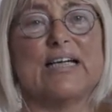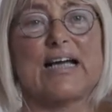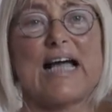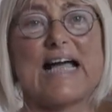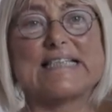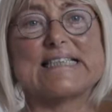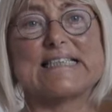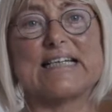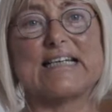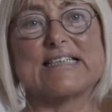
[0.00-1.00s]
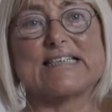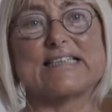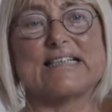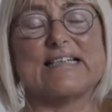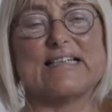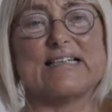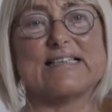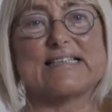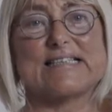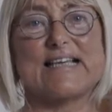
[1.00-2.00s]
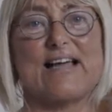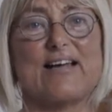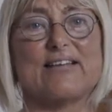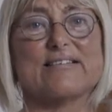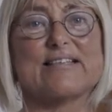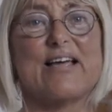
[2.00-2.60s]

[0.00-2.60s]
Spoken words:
cancerous cells